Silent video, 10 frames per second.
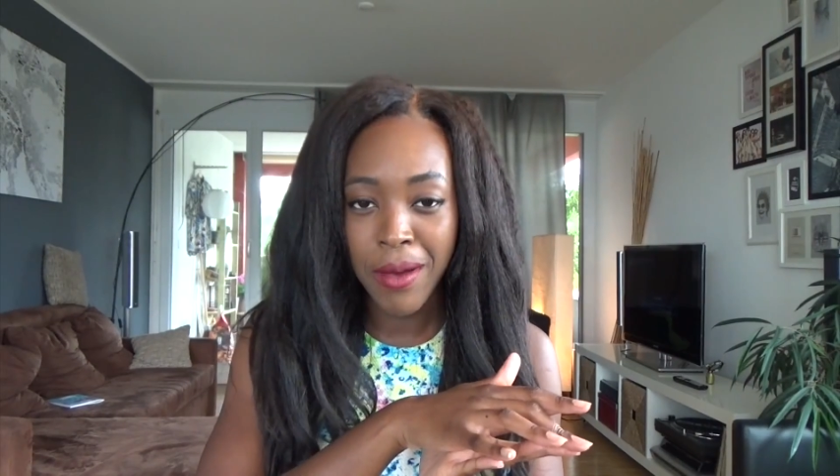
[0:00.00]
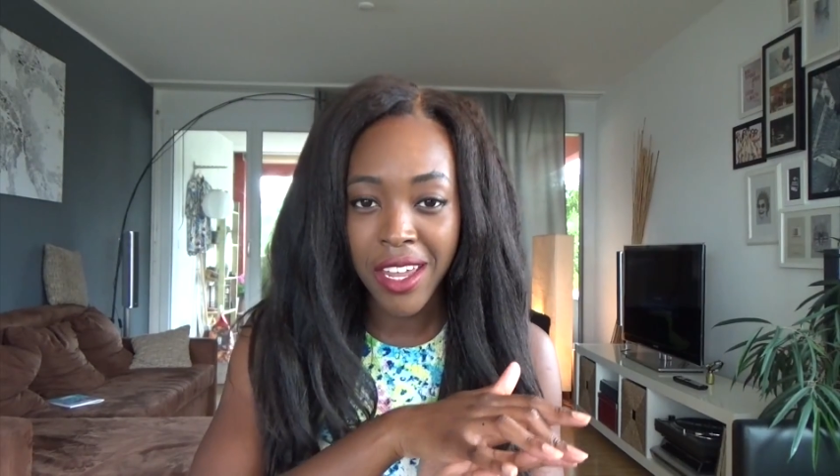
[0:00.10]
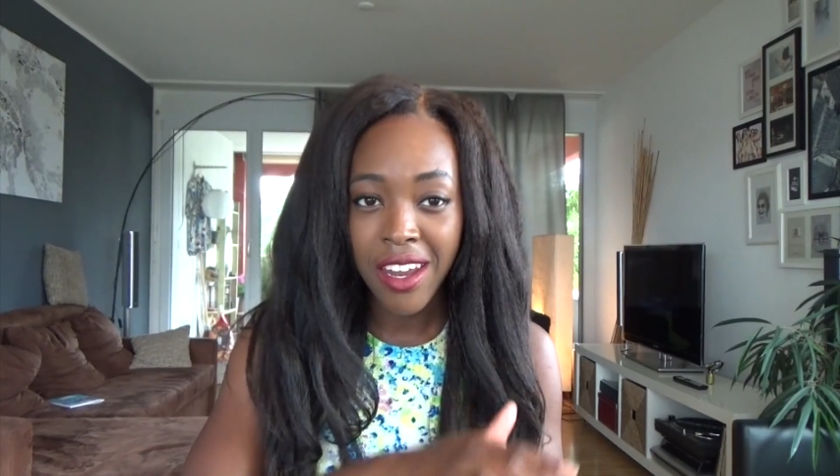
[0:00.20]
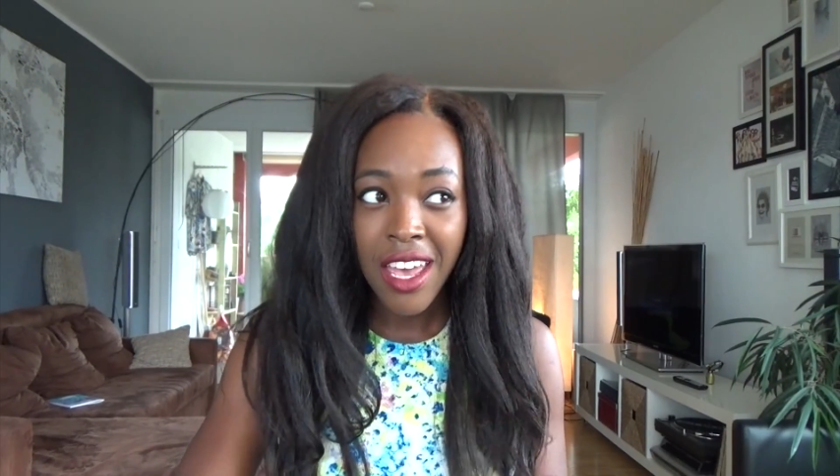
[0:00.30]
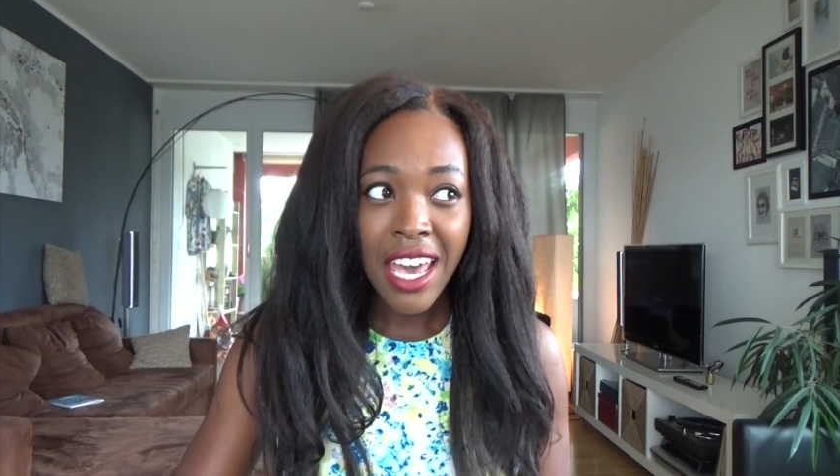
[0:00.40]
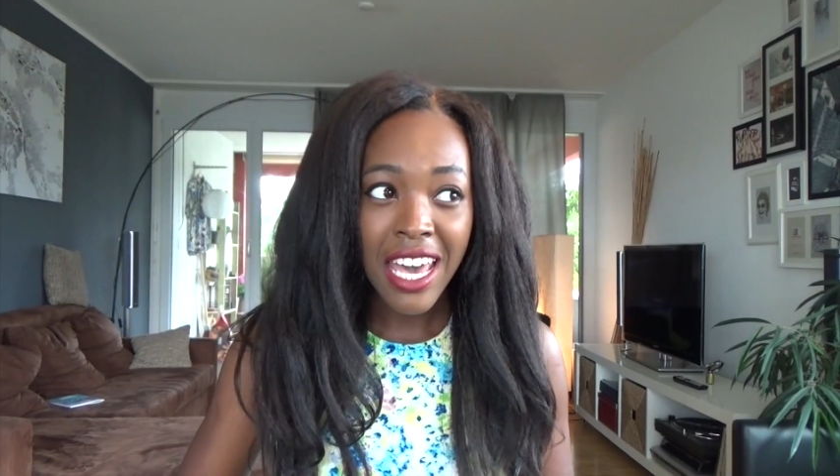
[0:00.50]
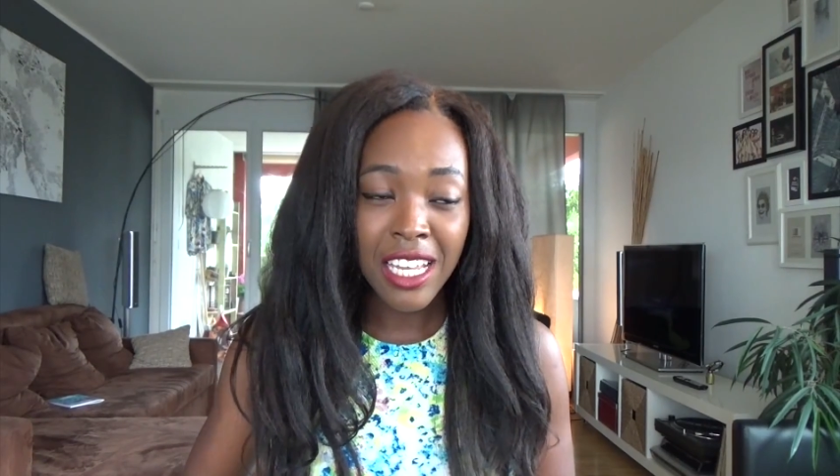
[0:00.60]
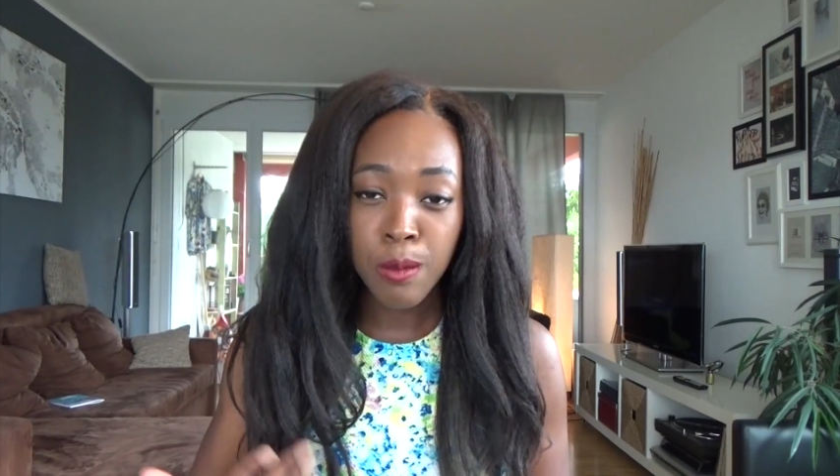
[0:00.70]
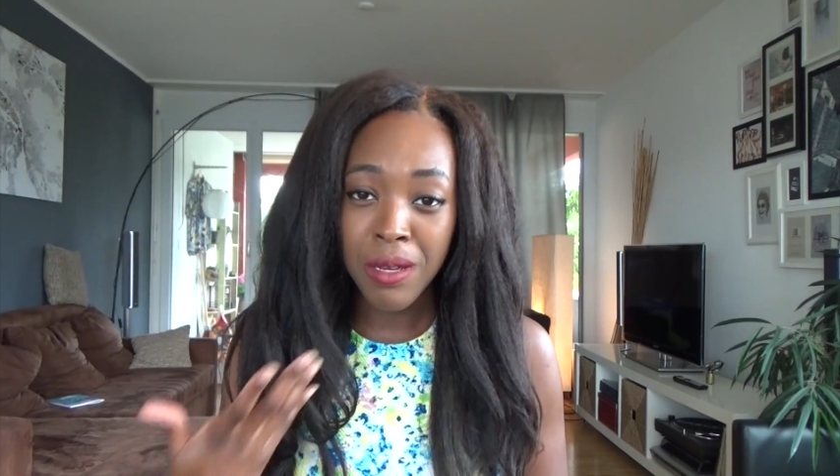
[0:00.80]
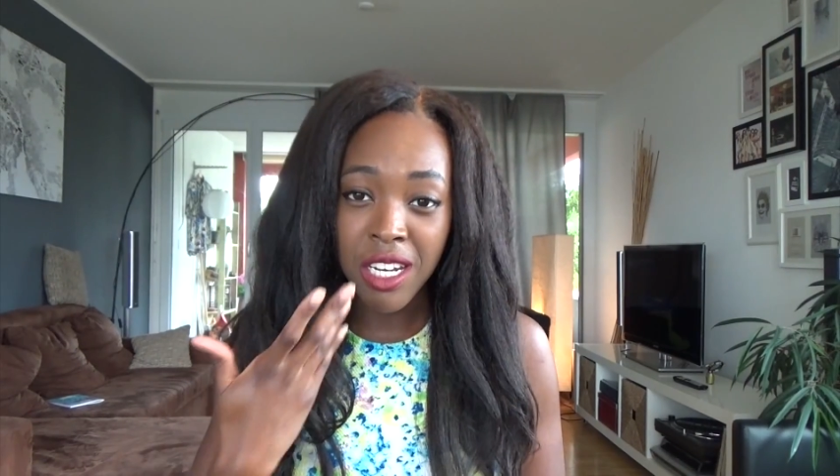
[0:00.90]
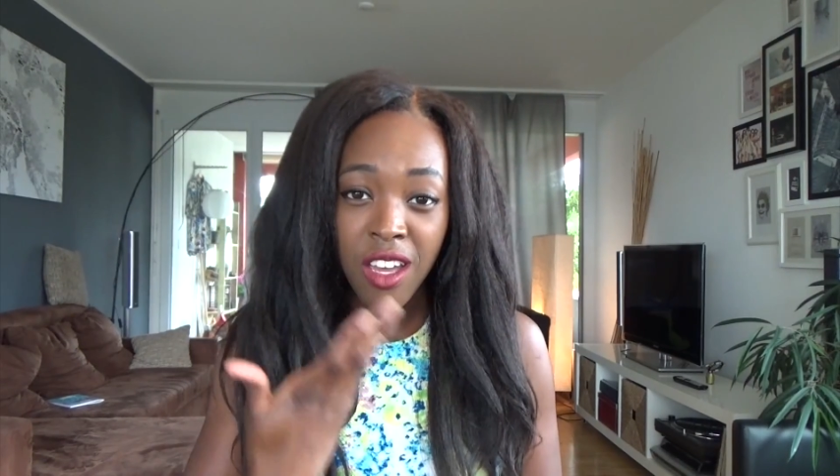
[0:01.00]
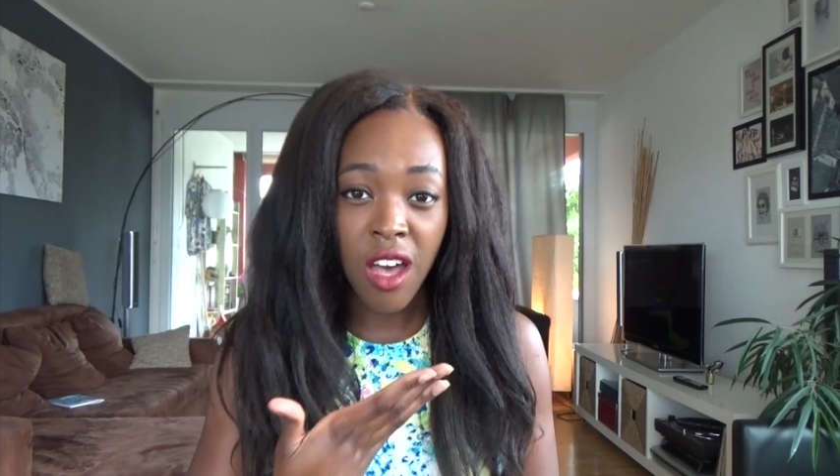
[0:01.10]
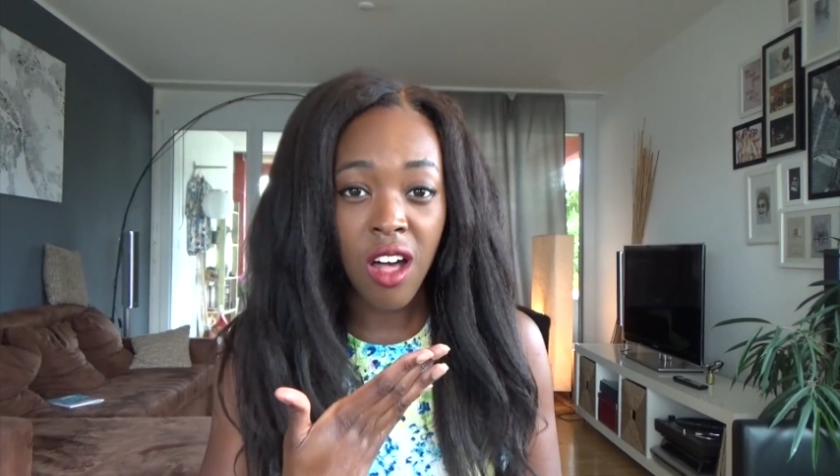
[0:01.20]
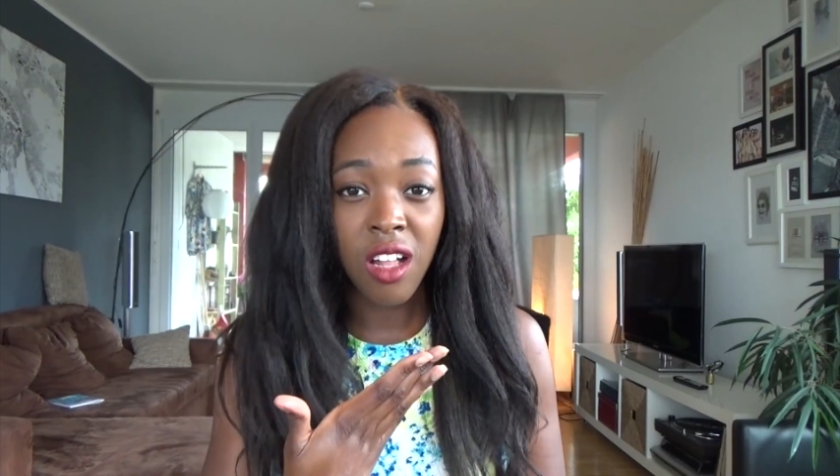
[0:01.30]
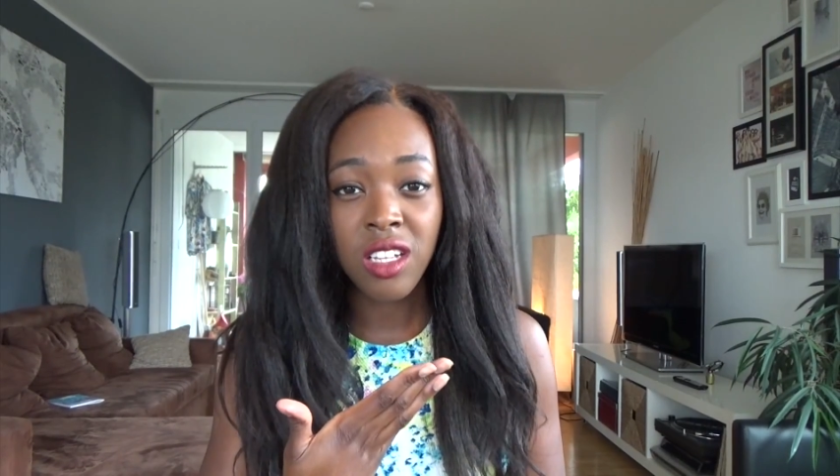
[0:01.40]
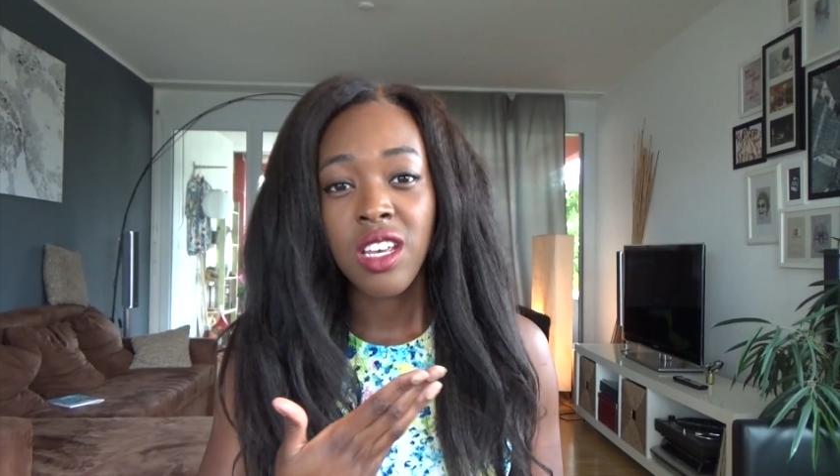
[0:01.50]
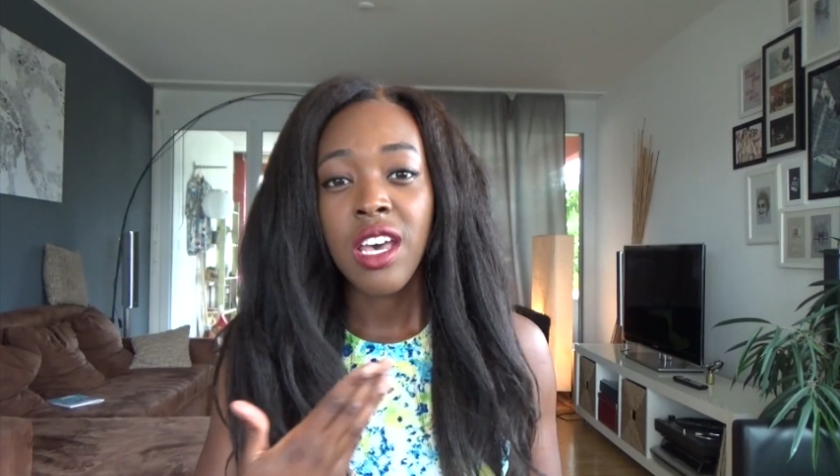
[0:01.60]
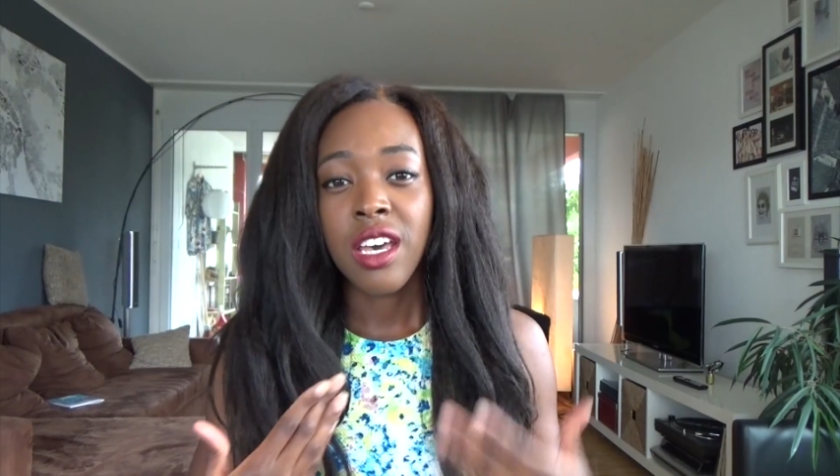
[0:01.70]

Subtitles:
in, it's been curled,